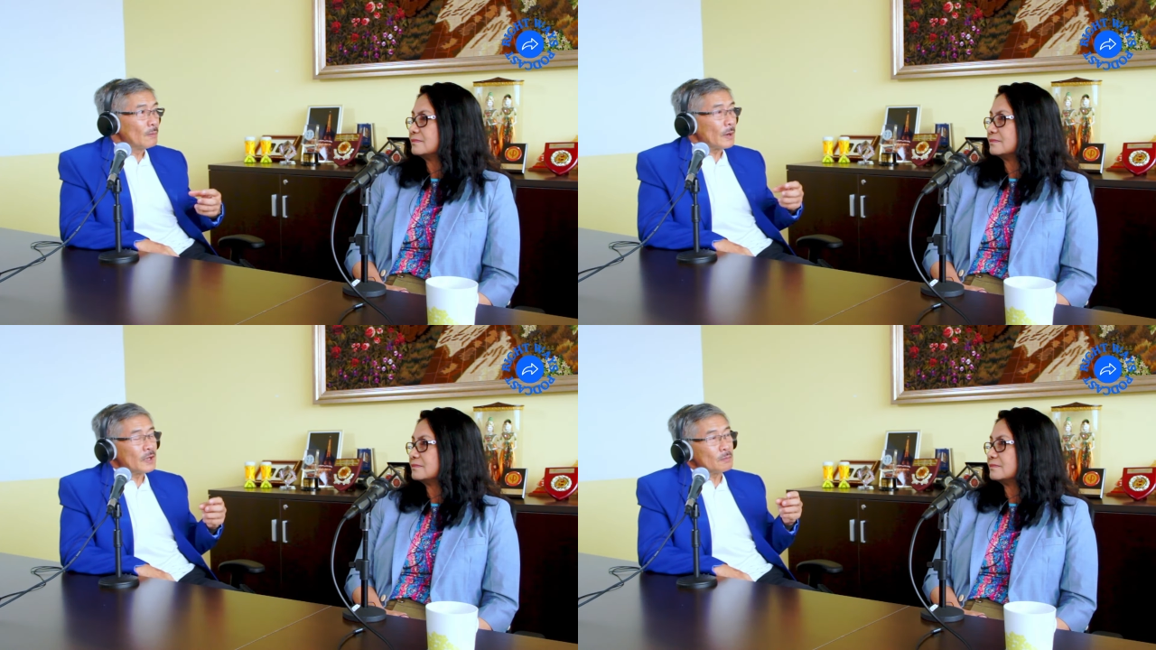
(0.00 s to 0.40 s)

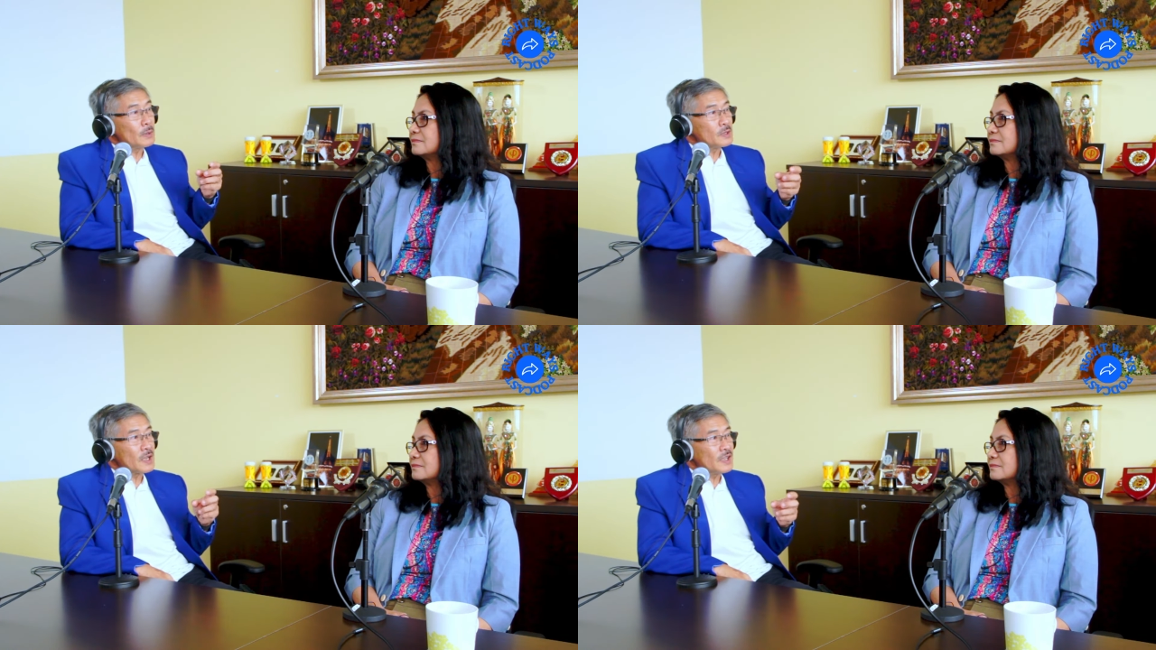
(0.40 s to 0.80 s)
Speaker 1: by the
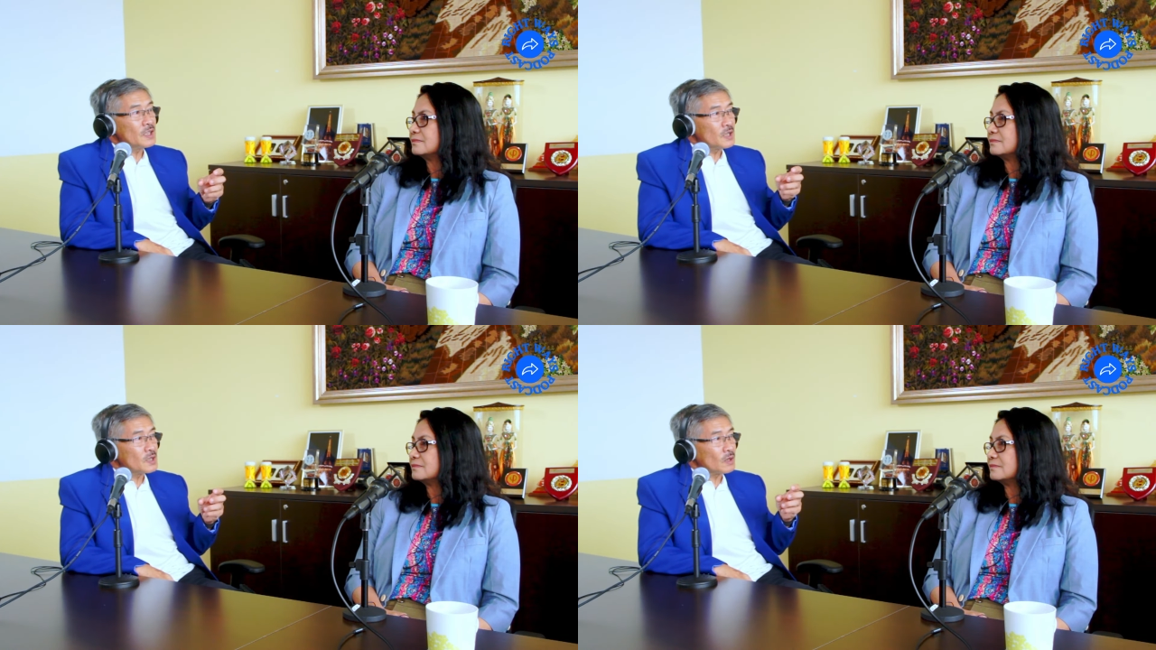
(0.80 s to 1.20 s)

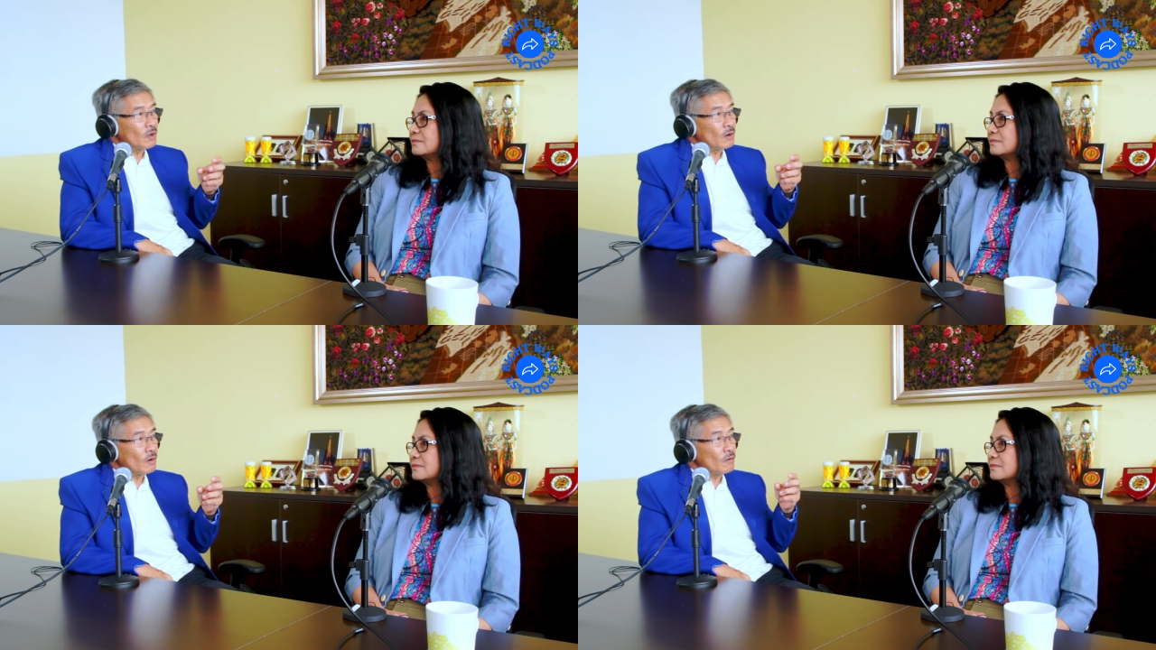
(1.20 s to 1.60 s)
percentage
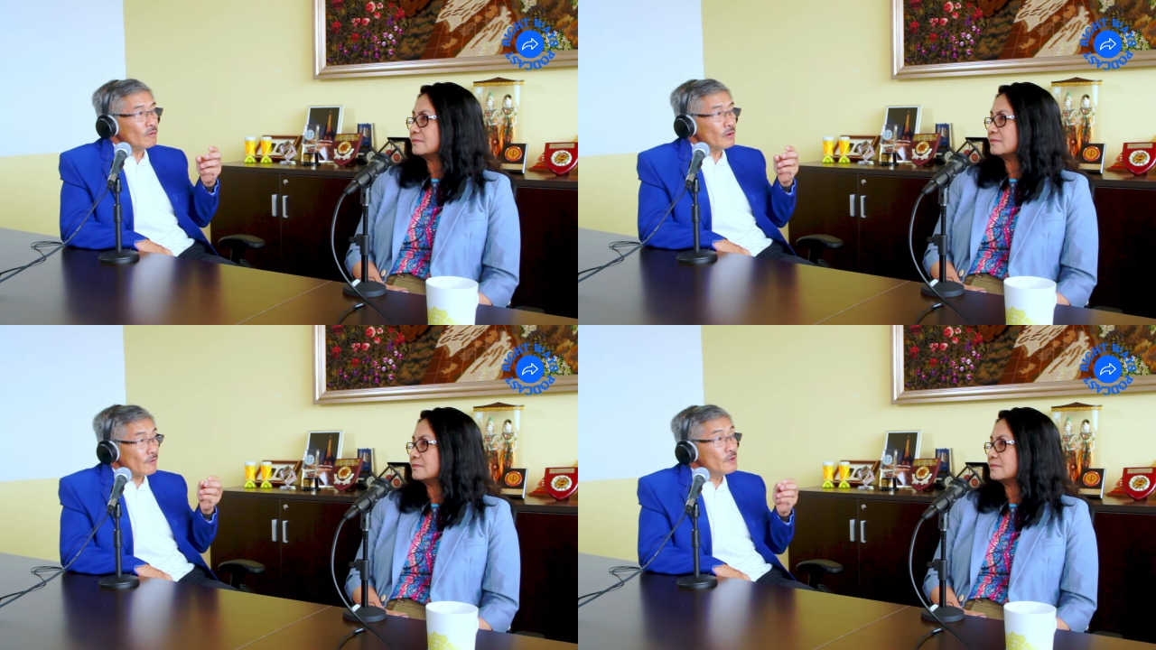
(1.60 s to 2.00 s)

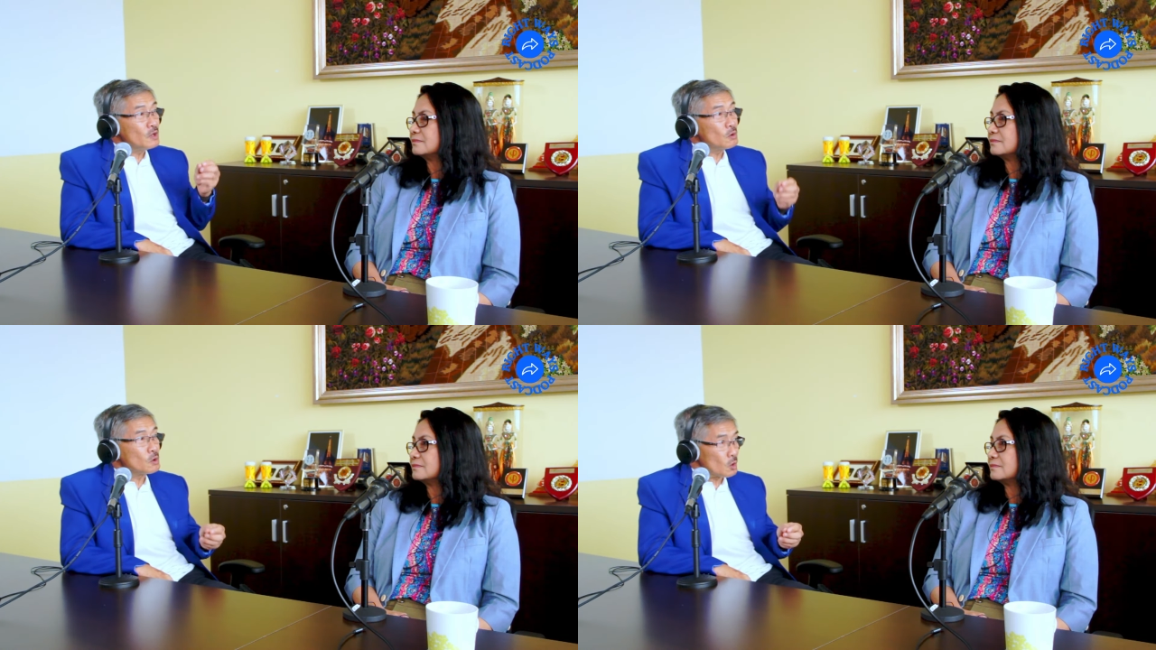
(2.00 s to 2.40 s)
of
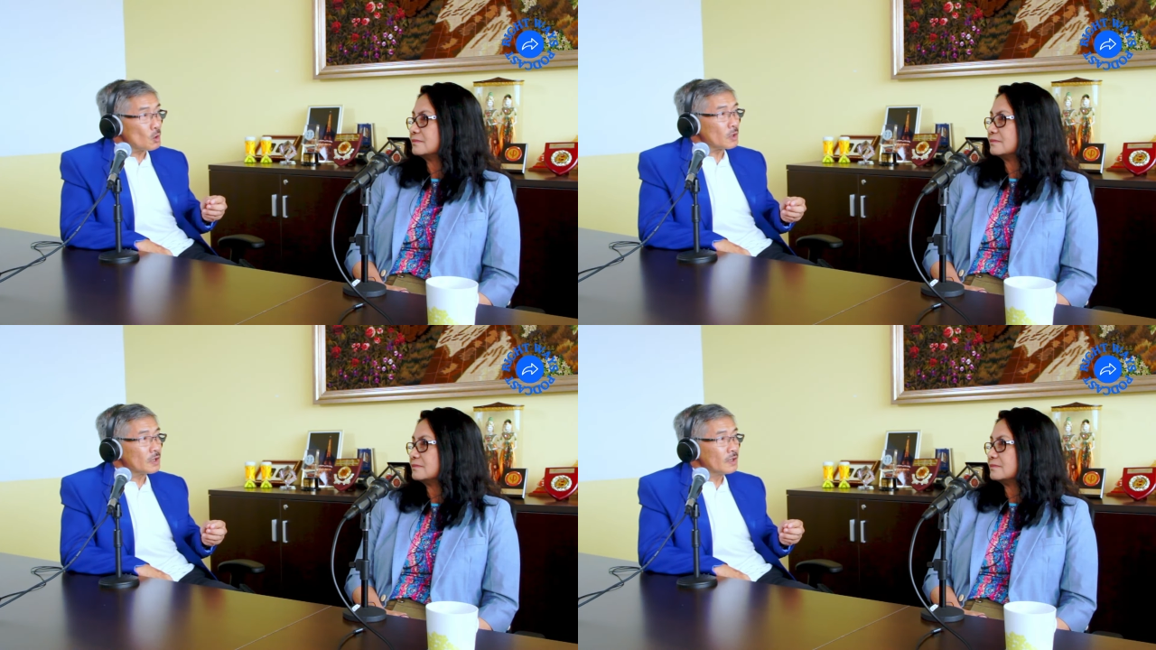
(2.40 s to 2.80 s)
revenue
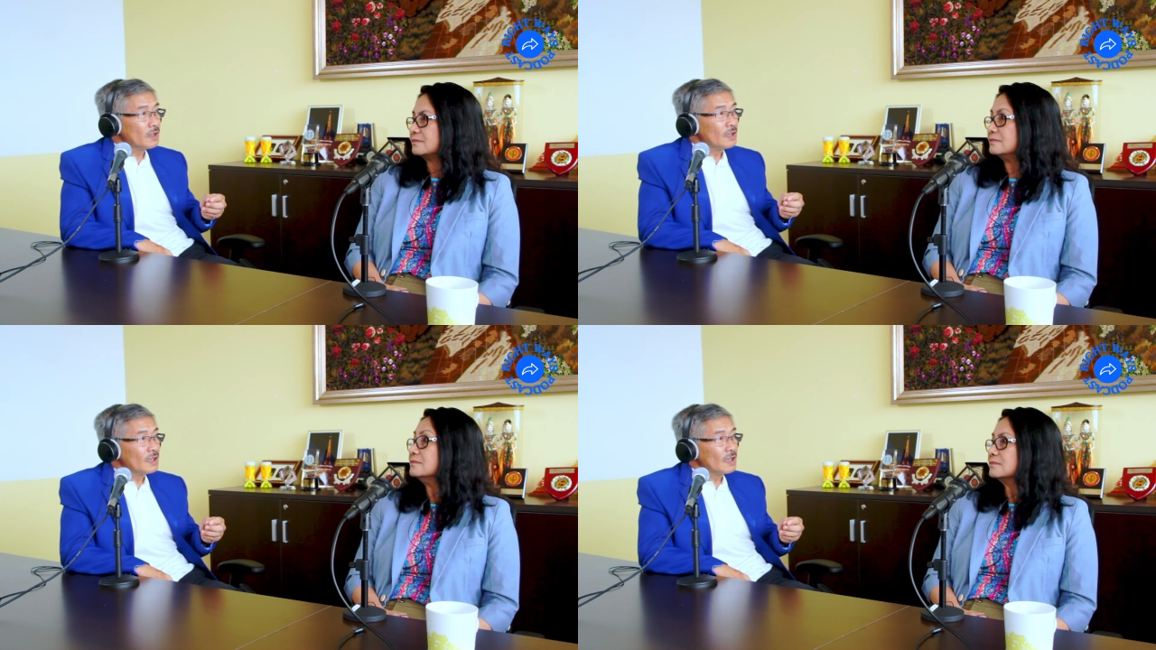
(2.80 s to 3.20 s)
growth
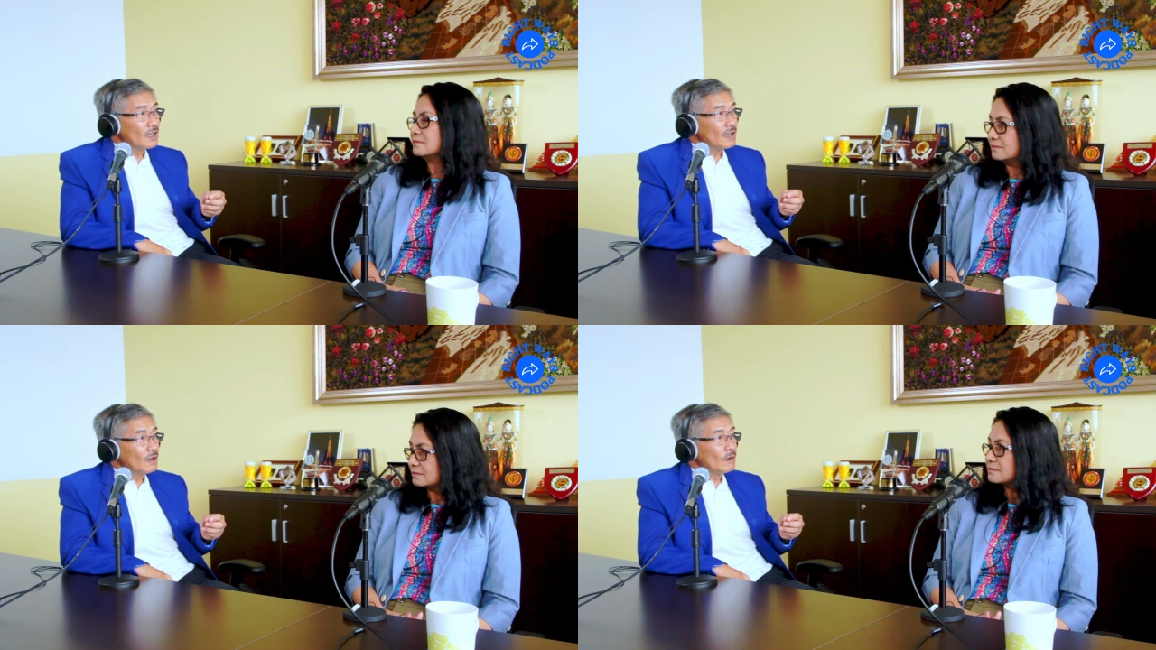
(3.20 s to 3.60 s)
mm.
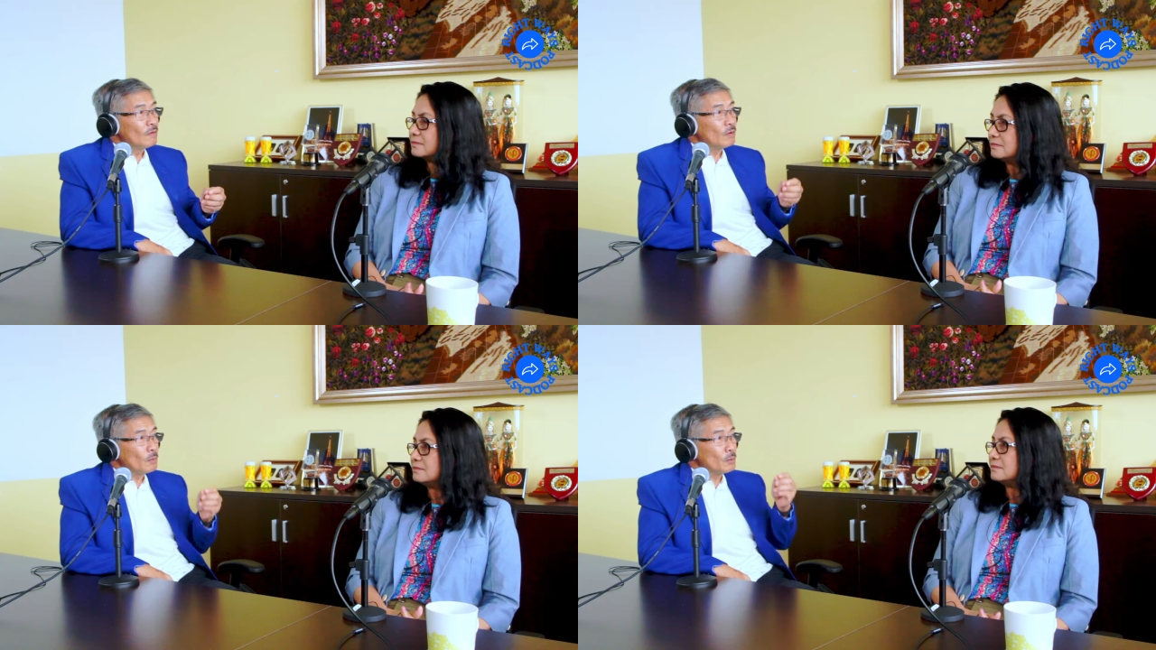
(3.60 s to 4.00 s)

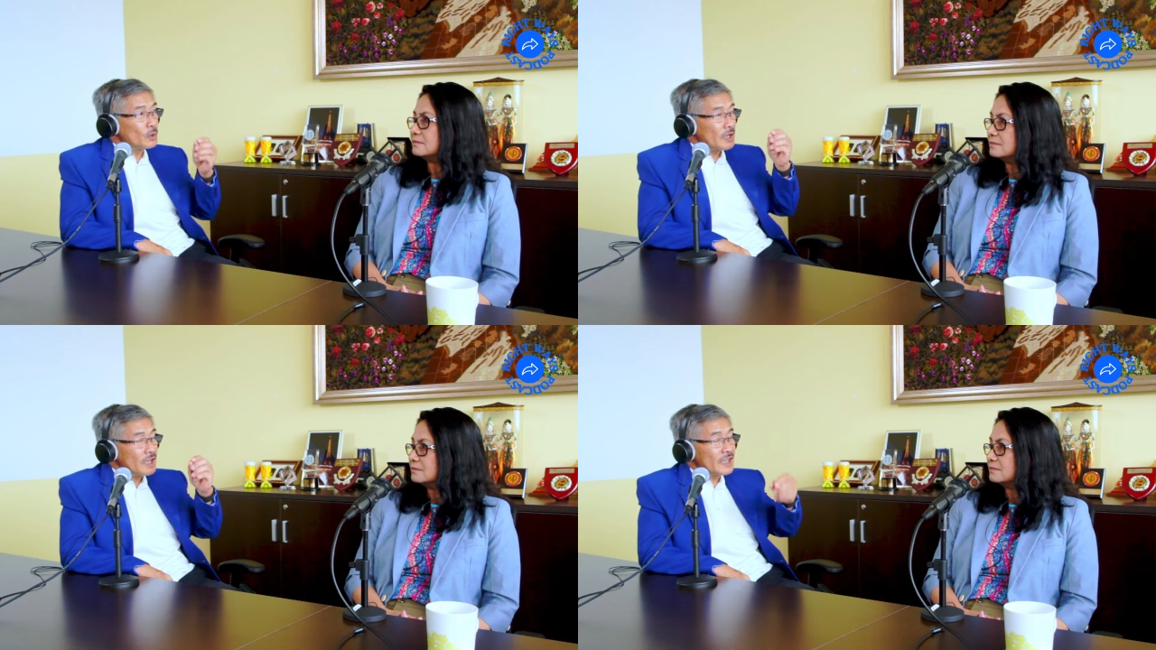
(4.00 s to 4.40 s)
for
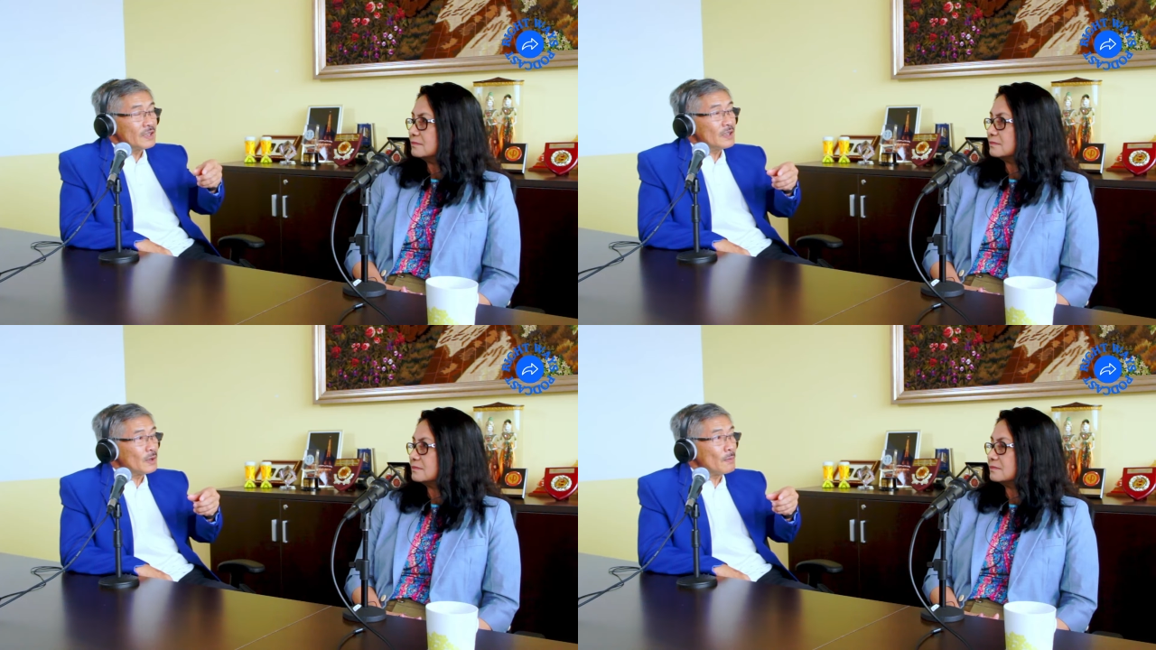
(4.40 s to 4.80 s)
putting
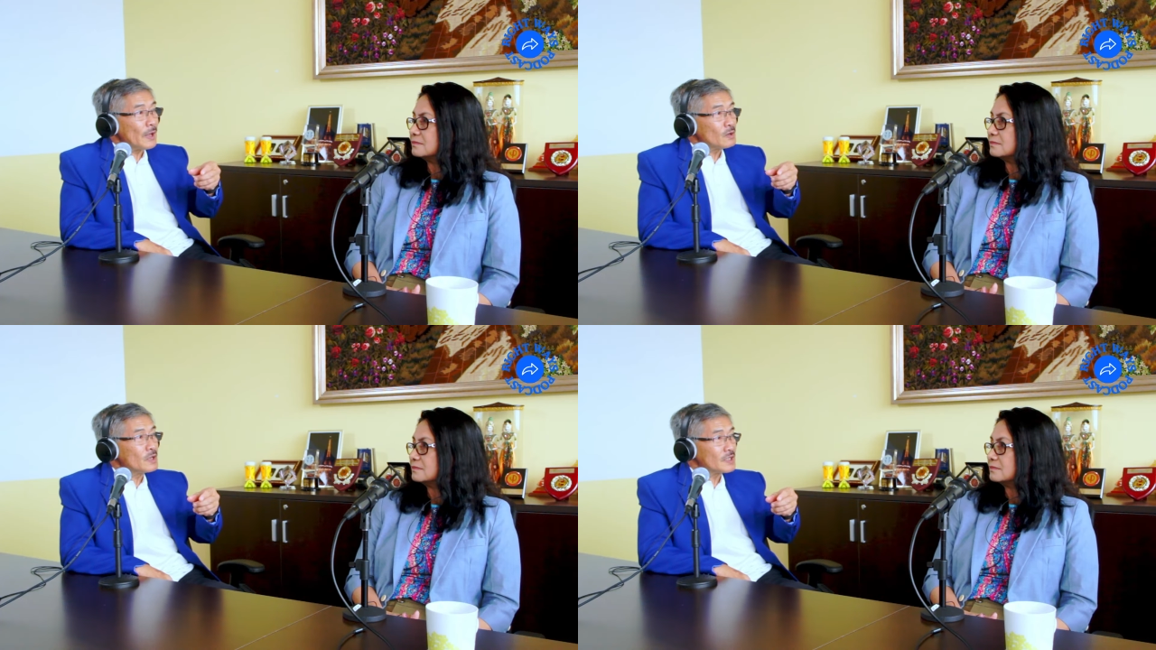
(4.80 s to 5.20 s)
in the
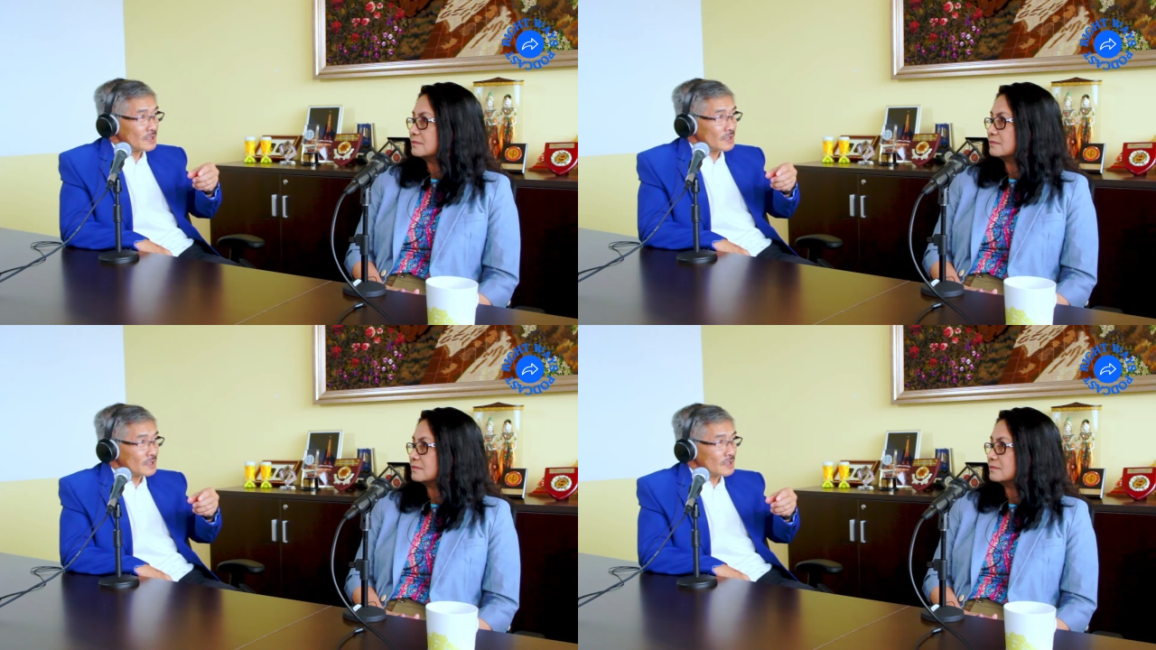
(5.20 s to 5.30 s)
mentoring